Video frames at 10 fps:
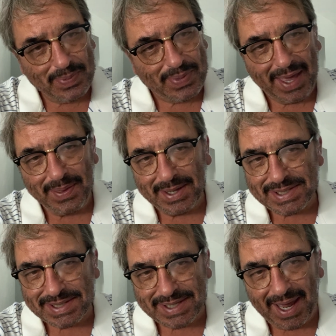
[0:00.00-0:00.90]
then
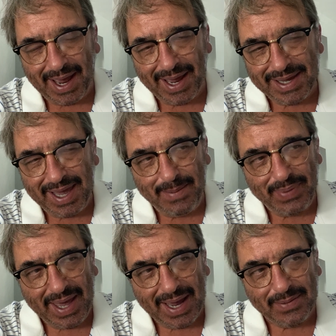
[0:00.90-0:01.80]
I came
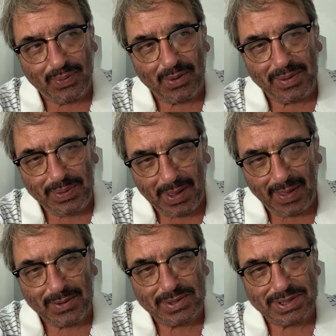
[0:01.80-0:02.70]
back for
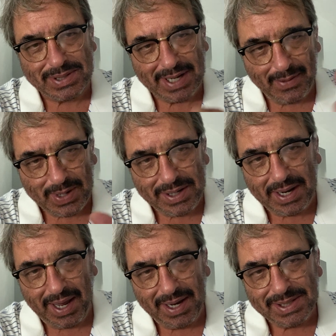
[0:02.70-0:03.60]
another 7
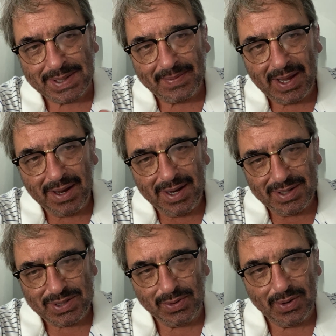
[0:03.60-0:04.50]
days
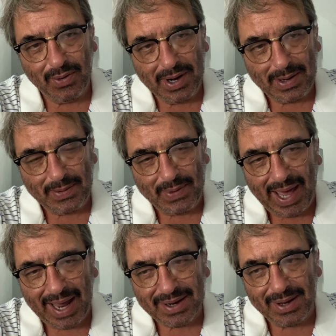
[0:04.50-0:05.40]
to
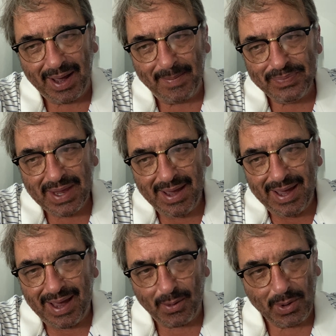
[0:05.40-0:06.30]
Cuernavaca.
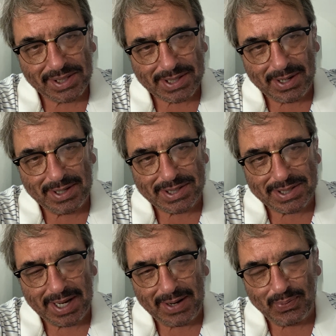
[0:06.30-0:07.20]
I was going to
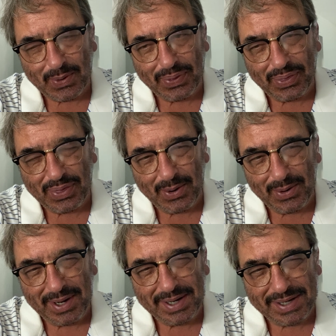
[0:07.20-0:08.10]
stay for
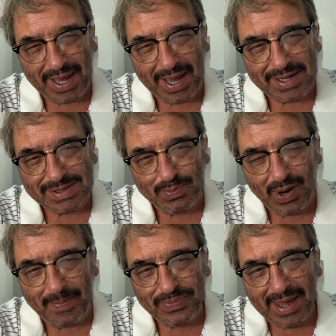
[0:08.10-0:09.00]
30 days,
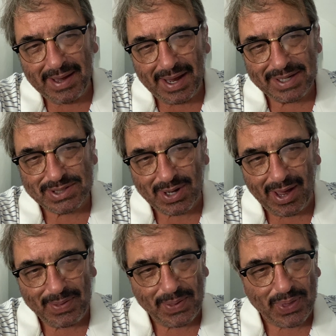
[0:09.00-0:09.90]
but I
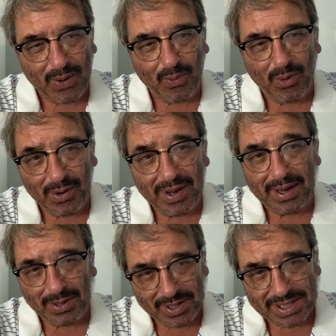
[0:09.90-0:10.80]
saw that there weren't,
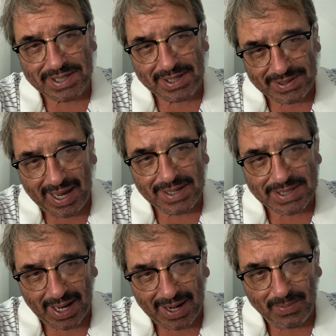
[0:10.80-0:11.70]
at least at that
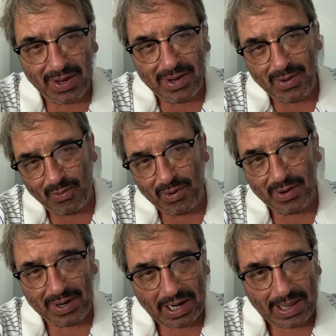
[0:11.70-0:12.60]
time,
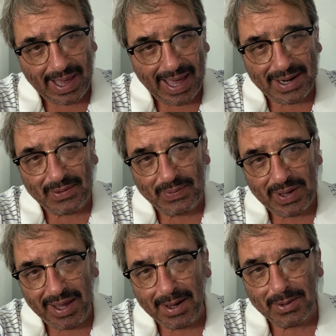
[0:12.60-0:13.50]
weren't a lot of
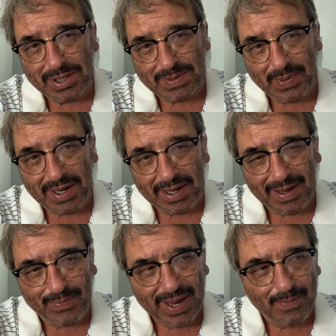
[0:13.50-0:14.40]

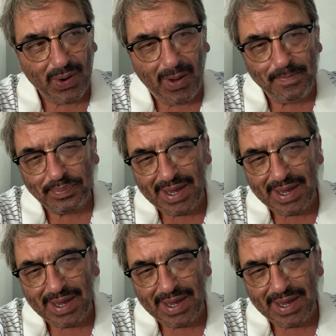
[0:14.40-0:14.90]
English-speaking people.